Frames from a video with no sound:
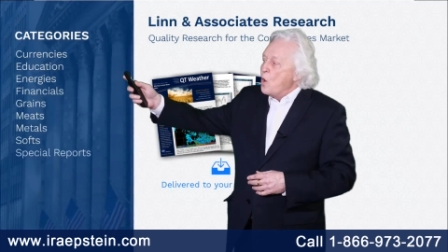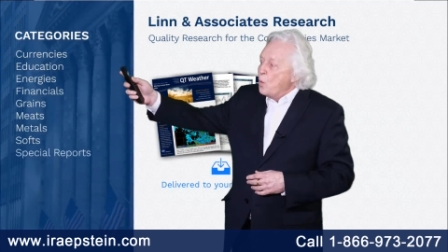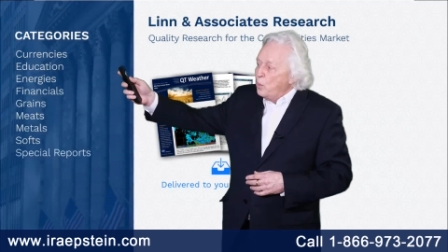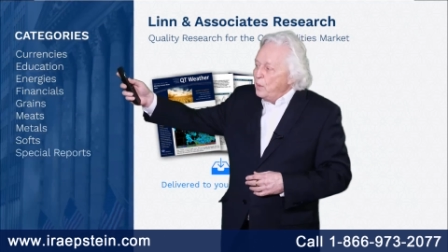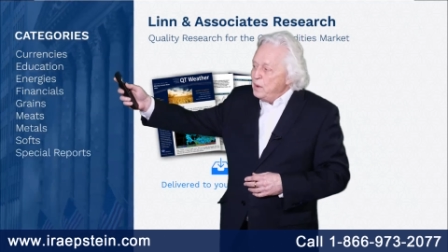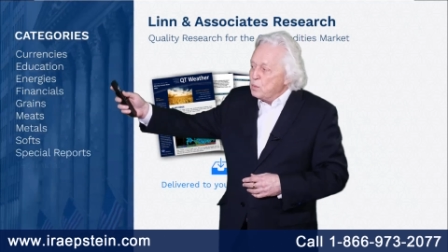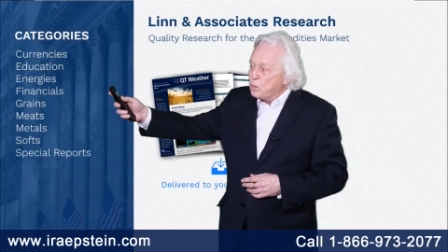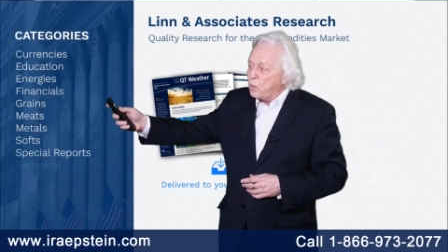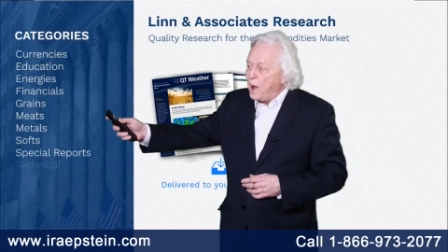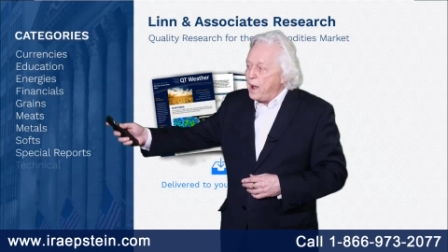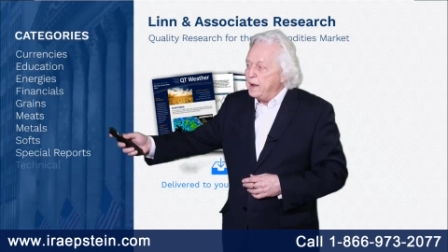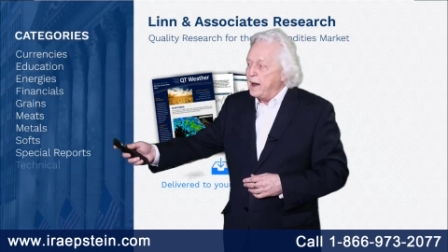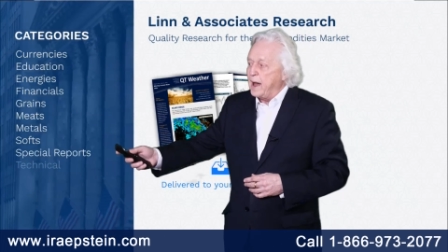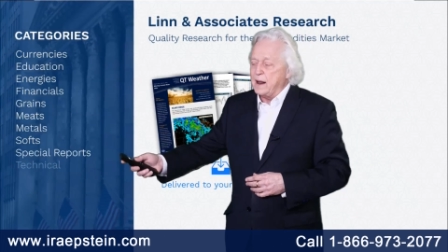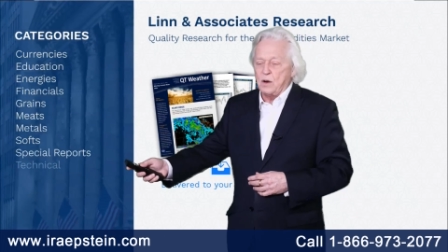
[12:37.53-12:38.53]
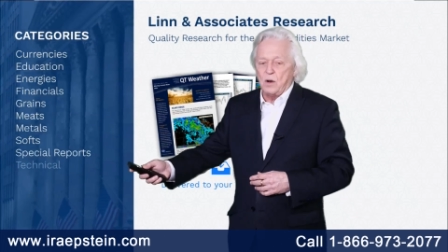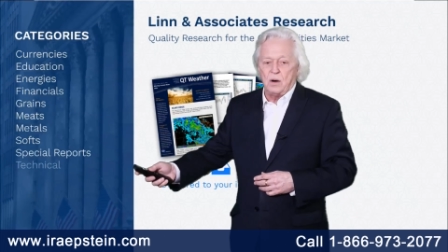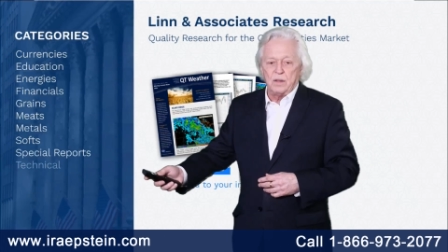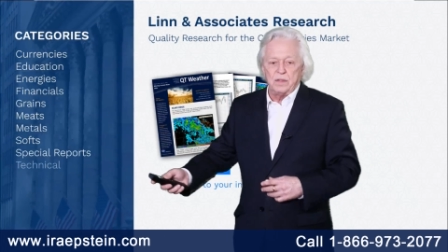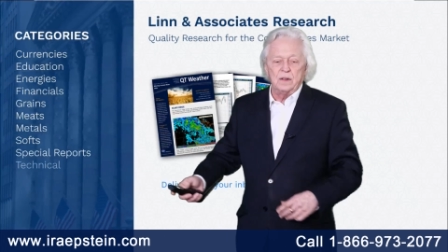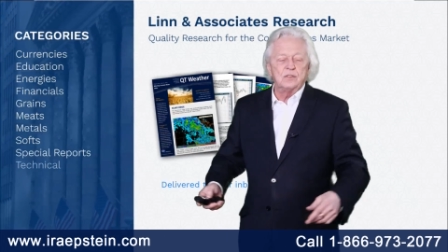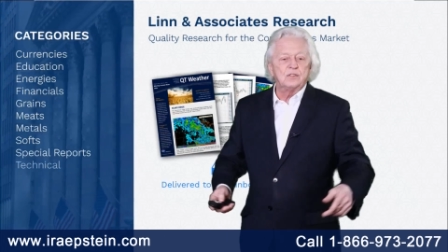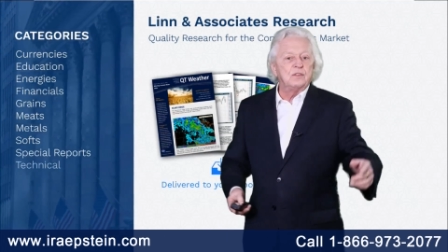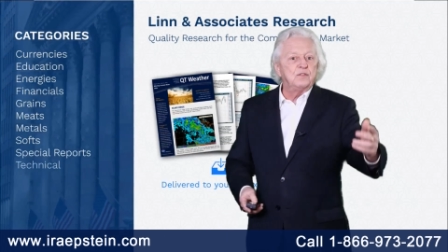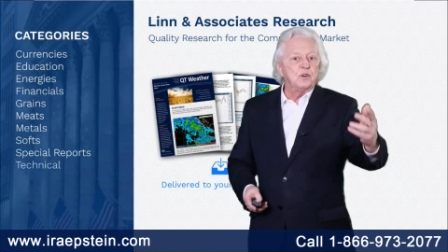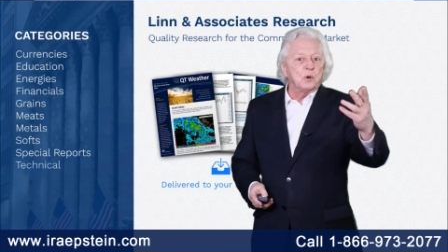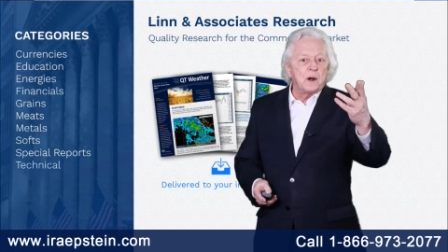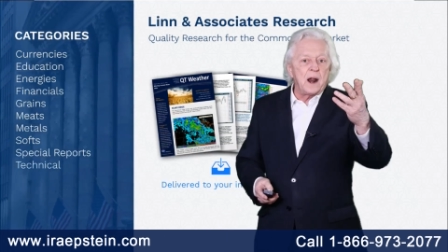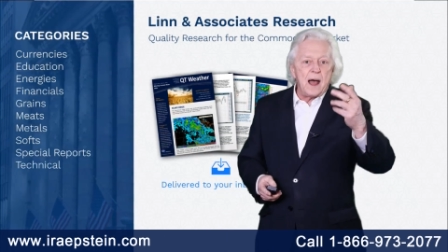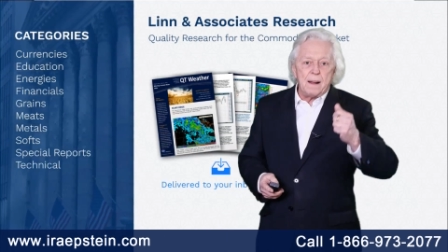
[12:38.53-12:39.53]
We write on all this. If
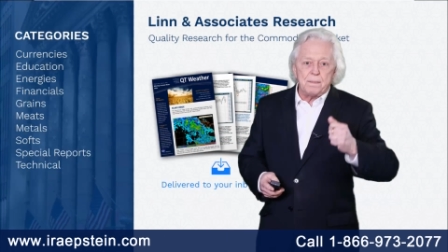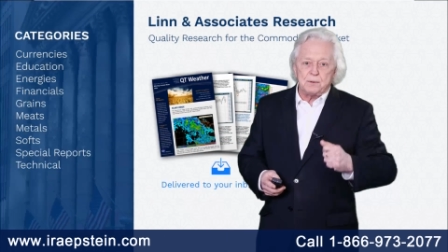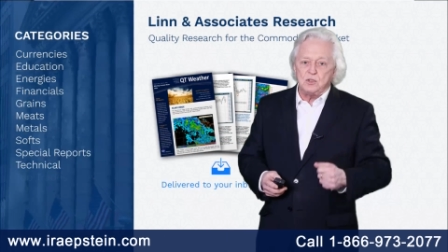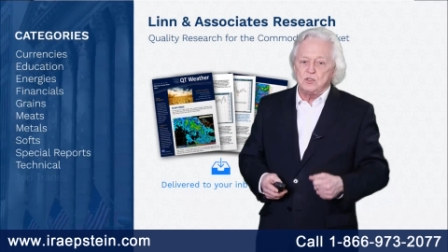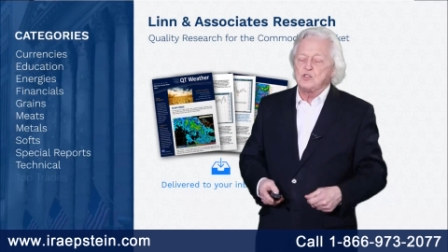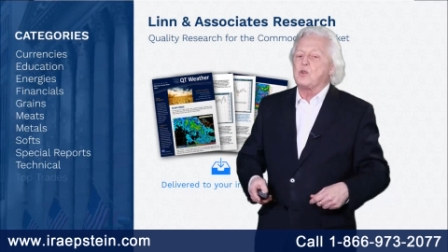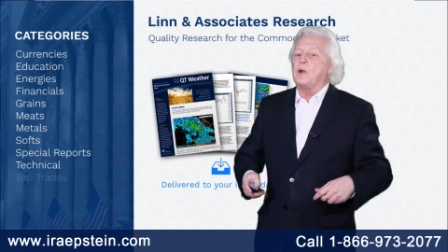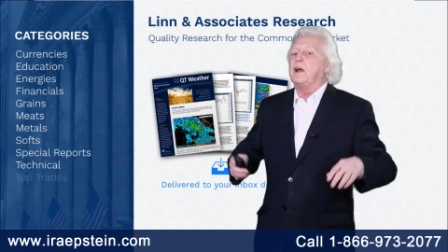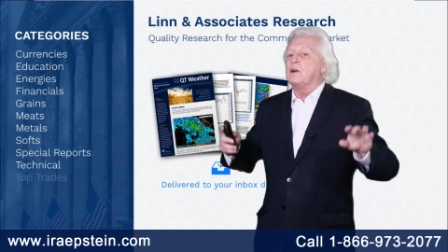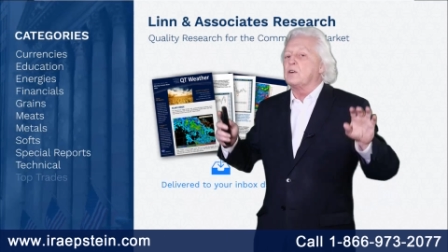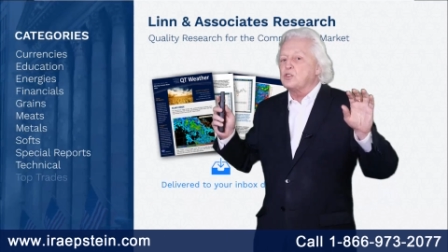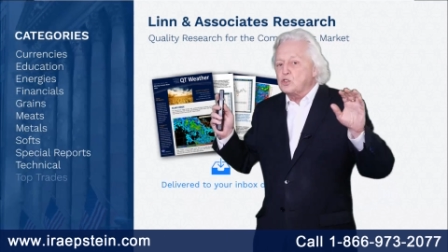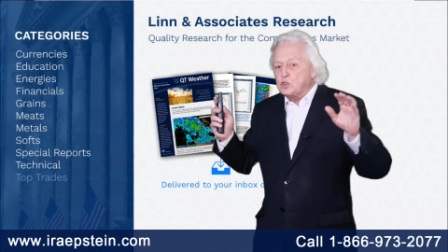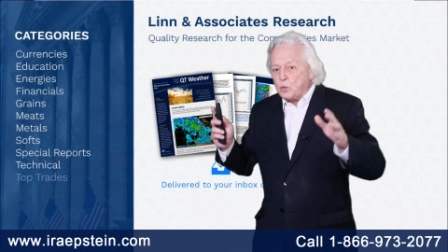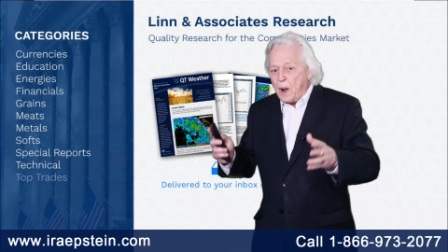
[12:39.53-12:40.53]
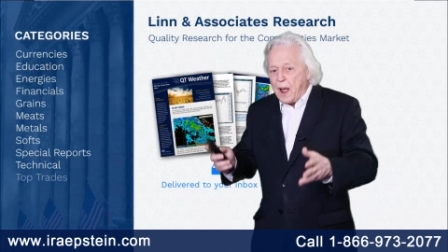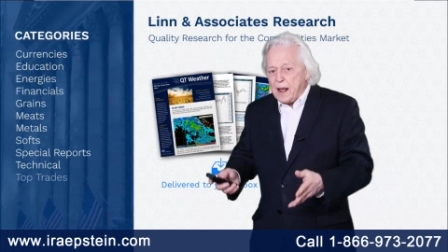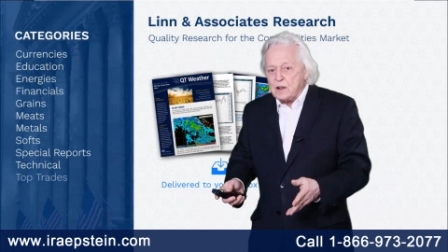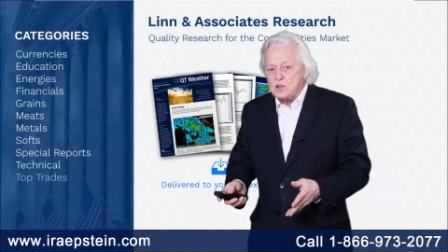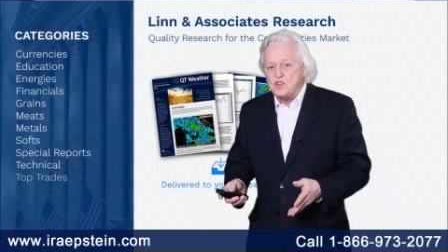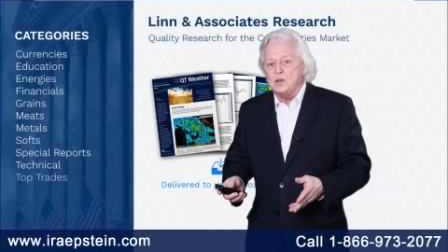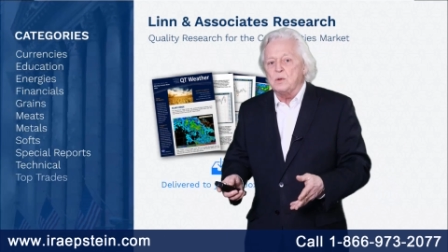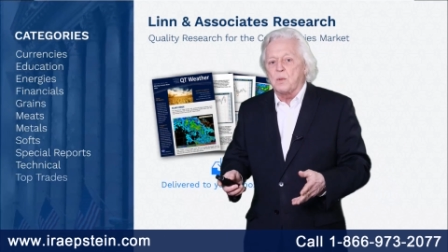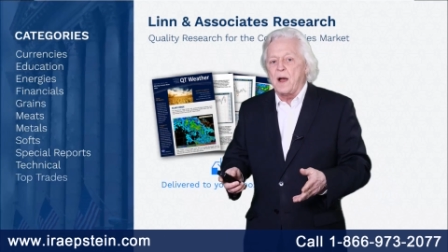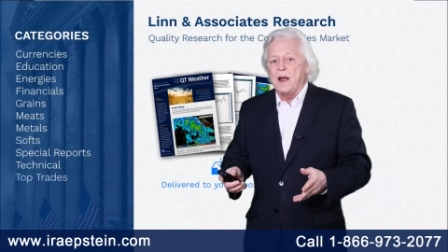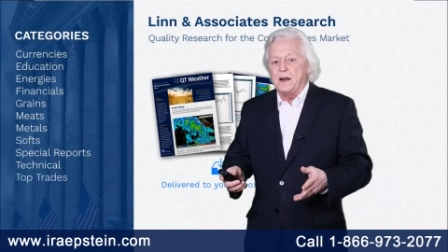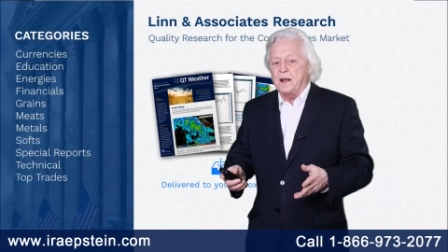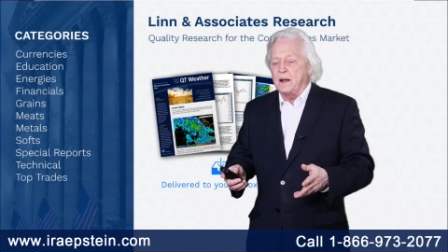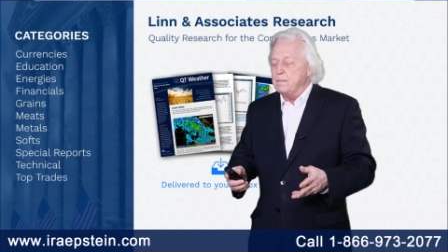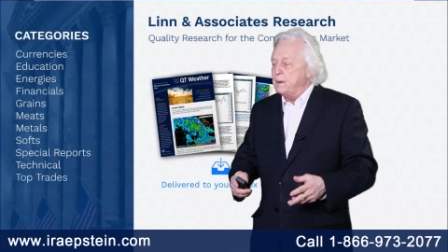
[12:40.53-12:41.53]
you're an option trader, strategy
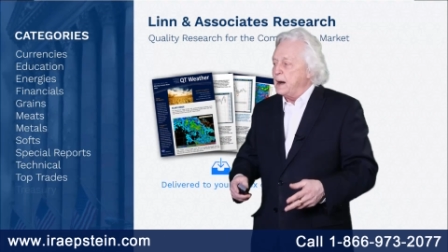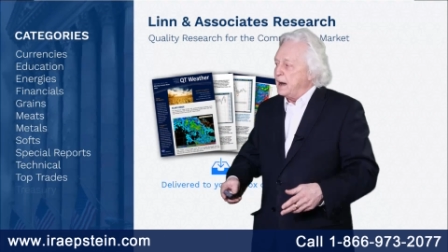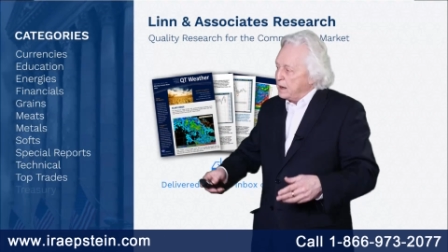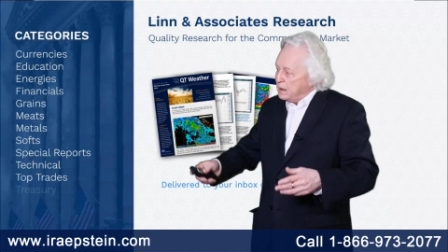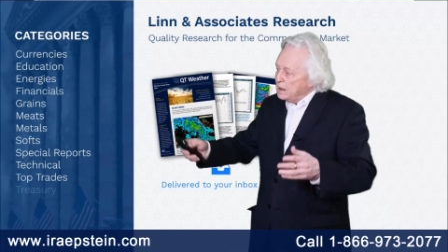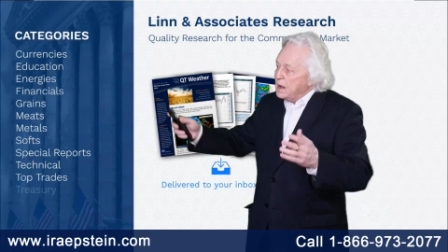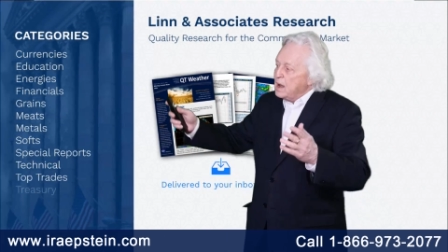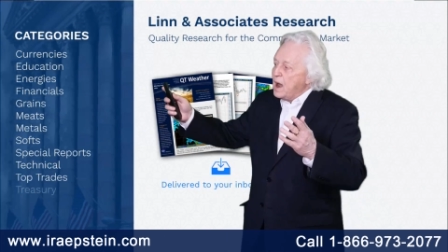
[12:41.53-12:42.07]
writing about it.